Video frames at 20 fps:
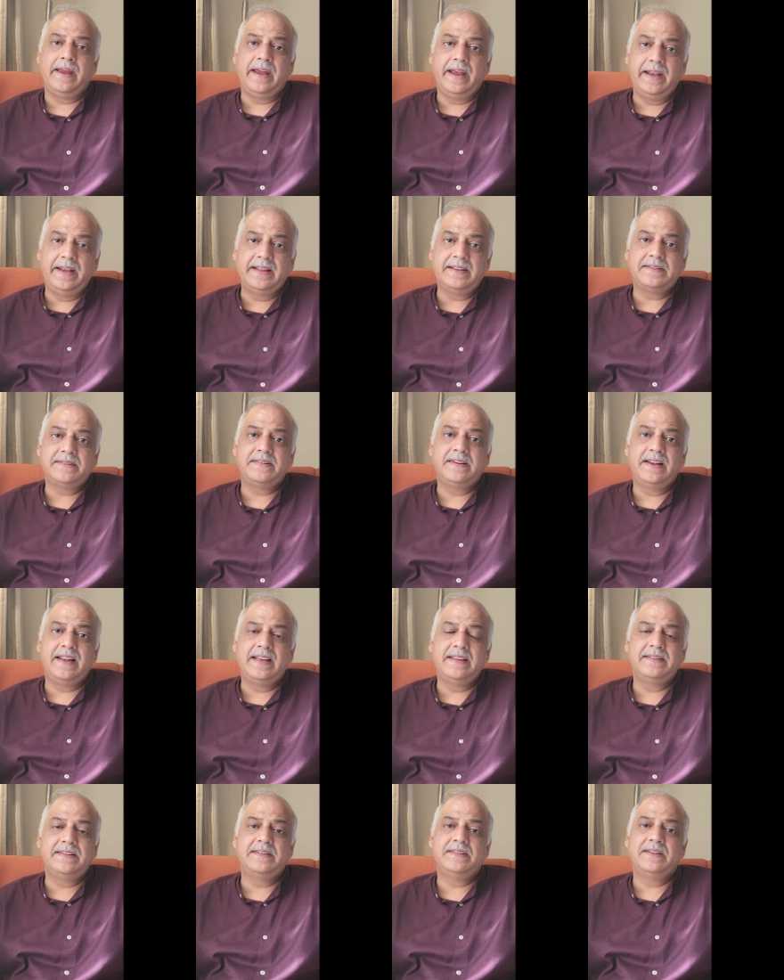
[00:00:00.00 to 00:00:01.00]

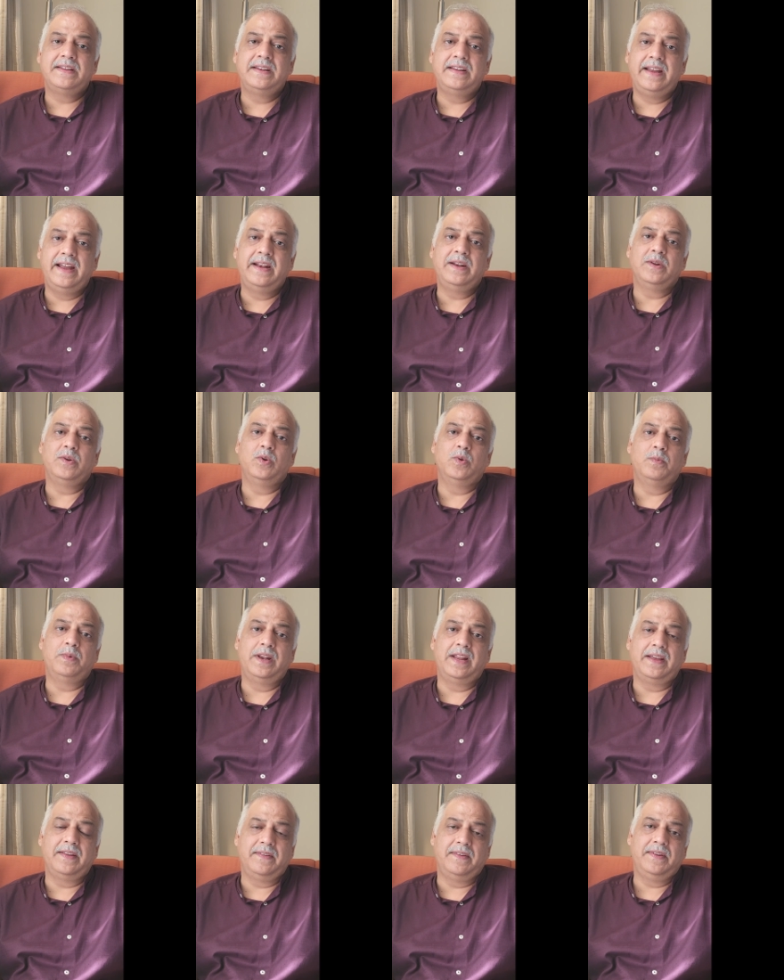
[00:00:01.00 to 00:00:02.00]
industrialization and
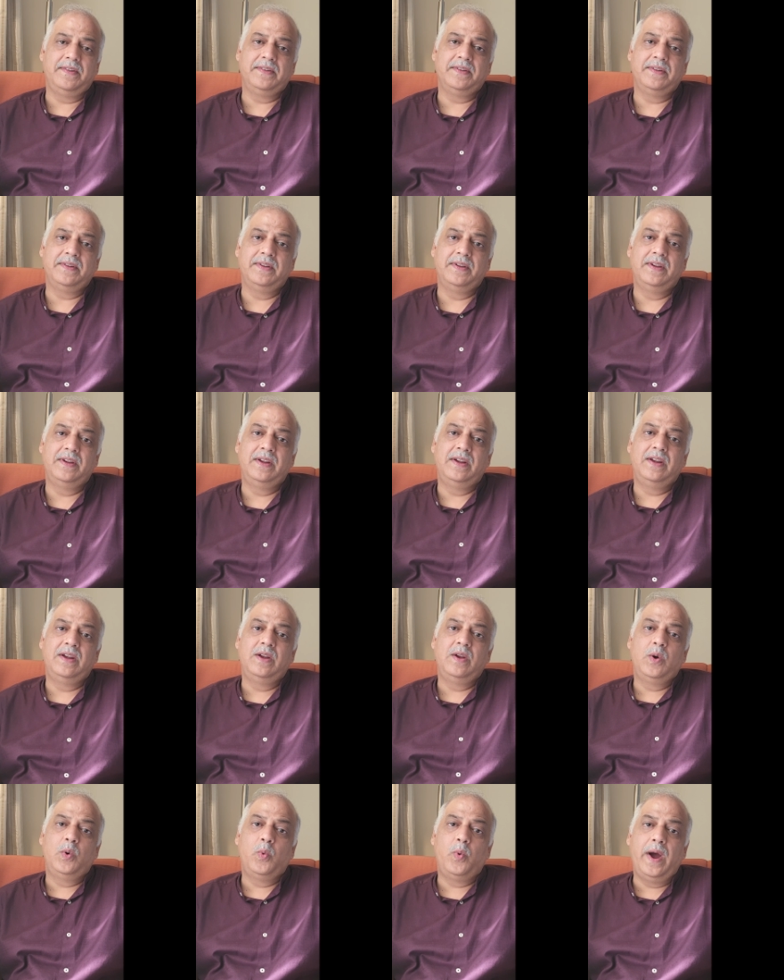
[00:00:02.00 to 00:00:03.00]
globalization.
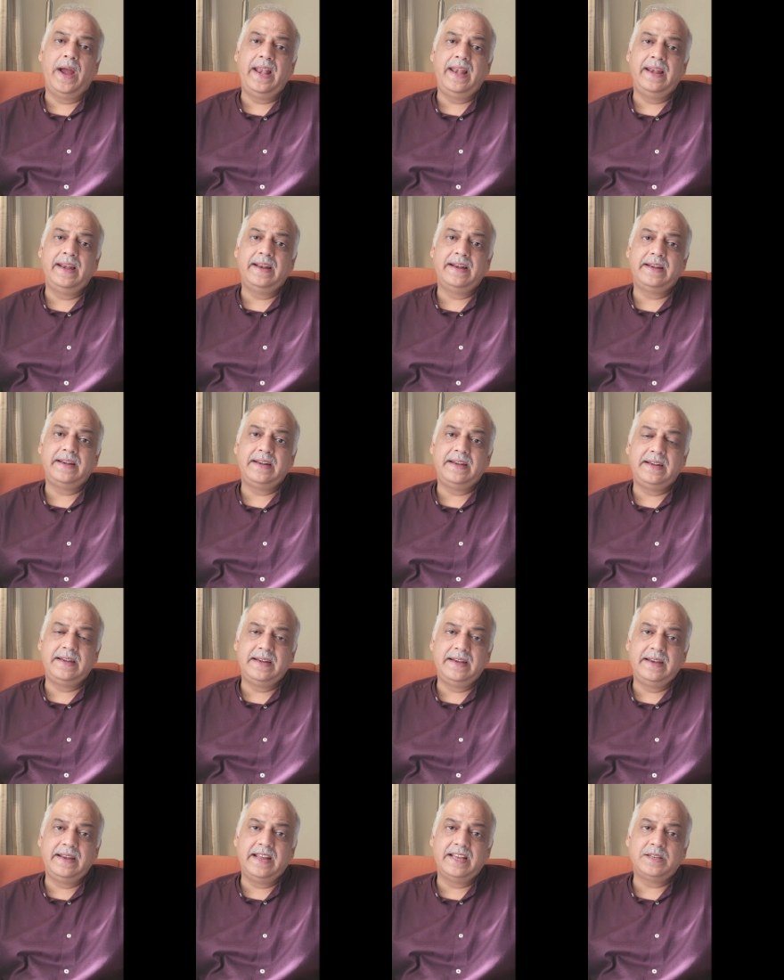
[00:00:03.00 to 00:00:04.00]
While
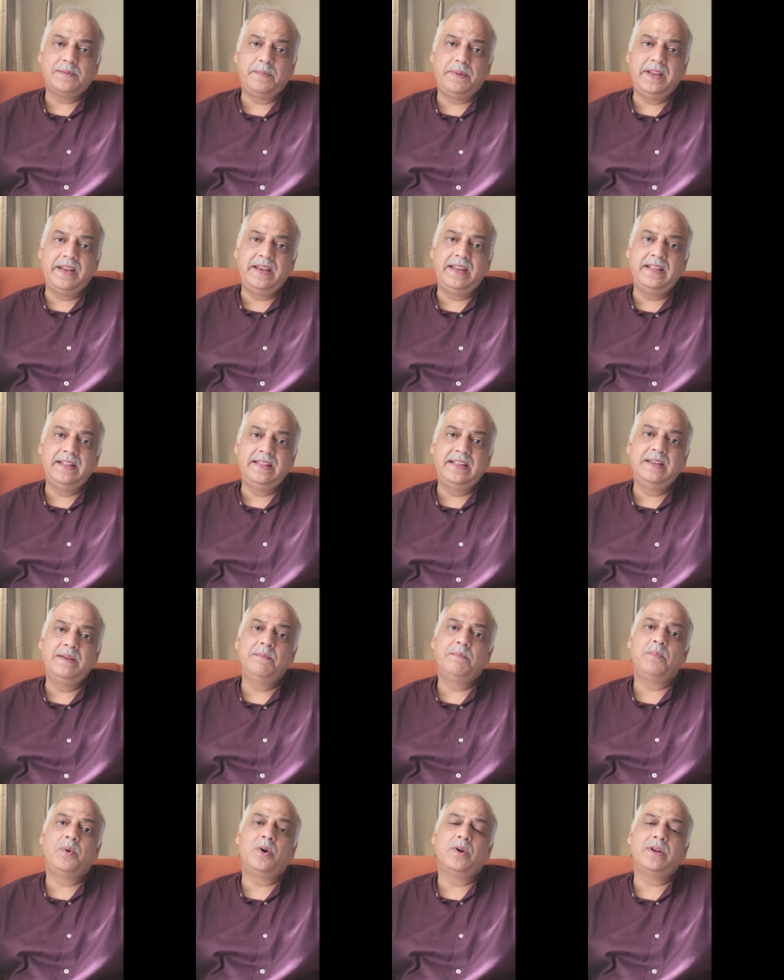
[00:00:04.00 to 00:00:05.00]
explaining the
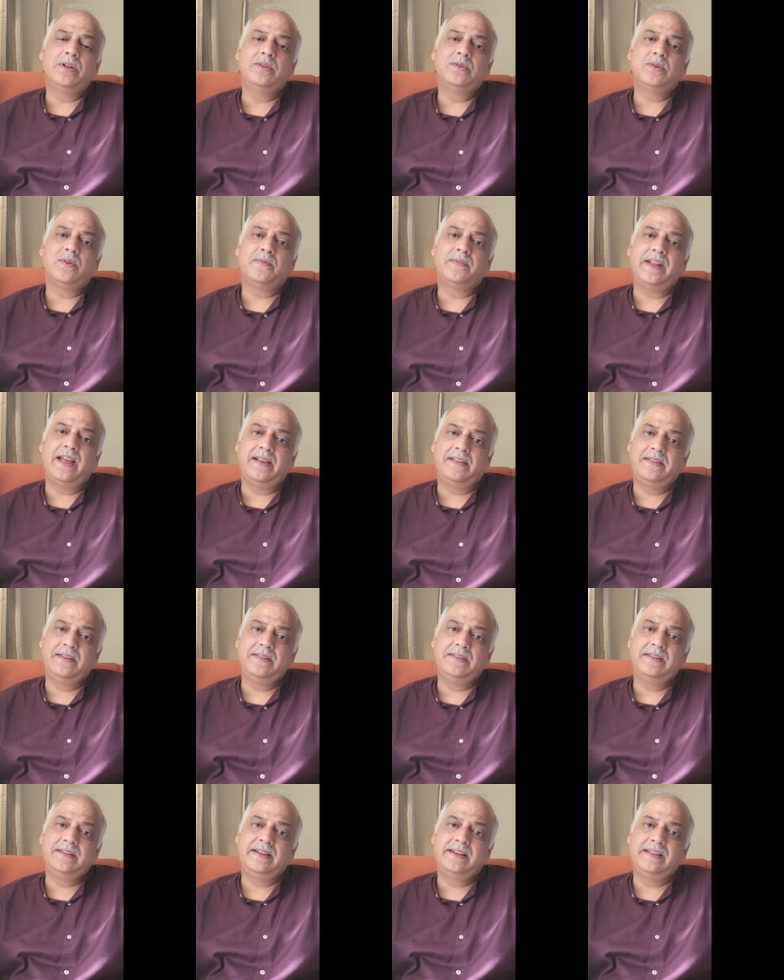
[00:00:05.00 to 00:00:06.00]
importance of
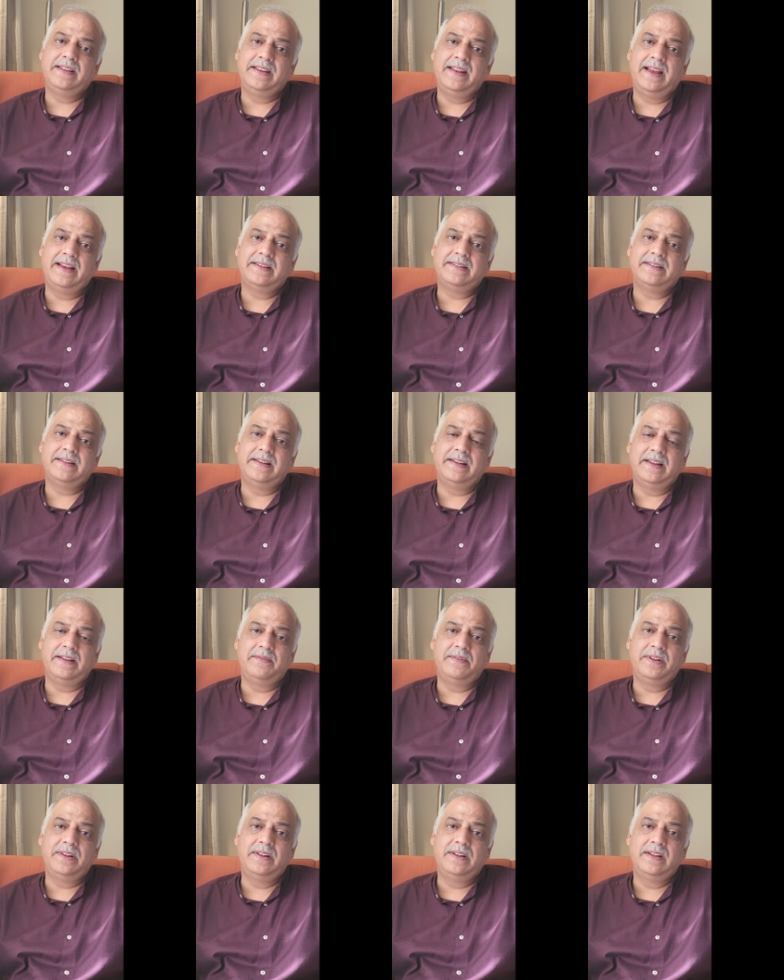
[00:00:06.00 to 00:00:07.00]
taxation at the national
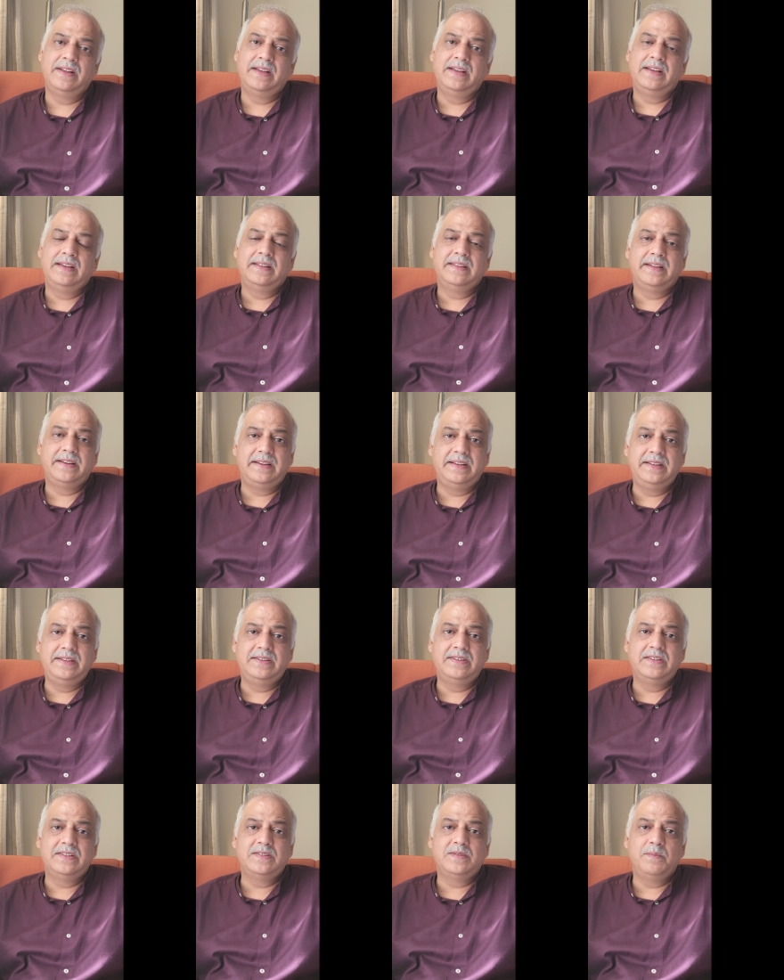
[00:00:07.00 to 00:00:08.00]
level, the
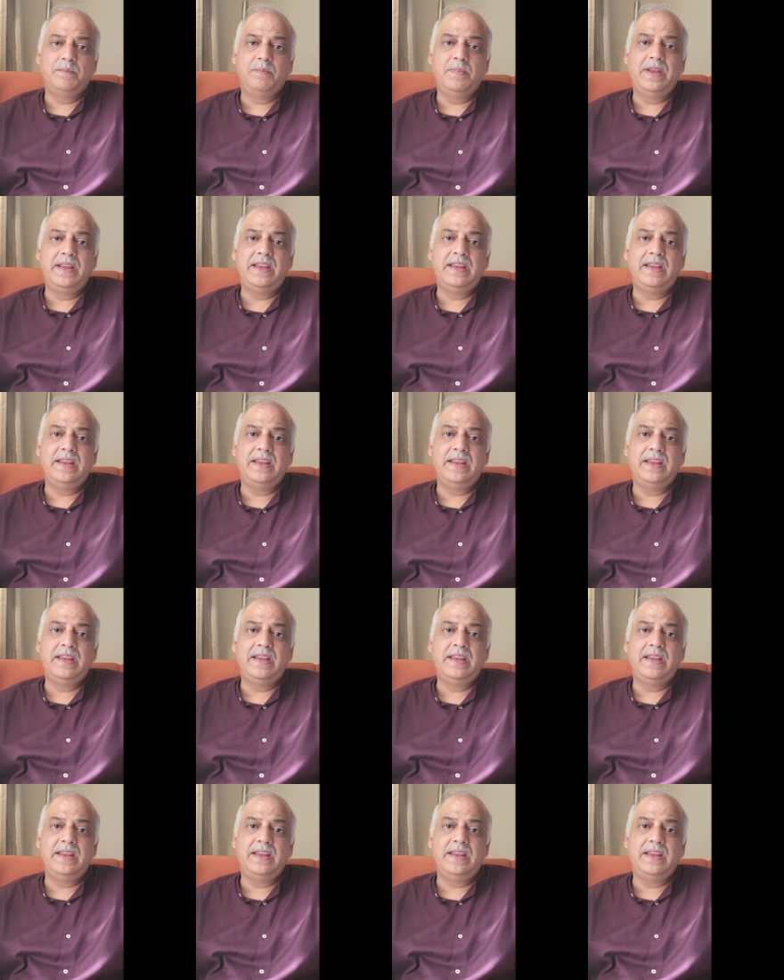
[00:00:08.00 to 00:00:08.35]
teachers may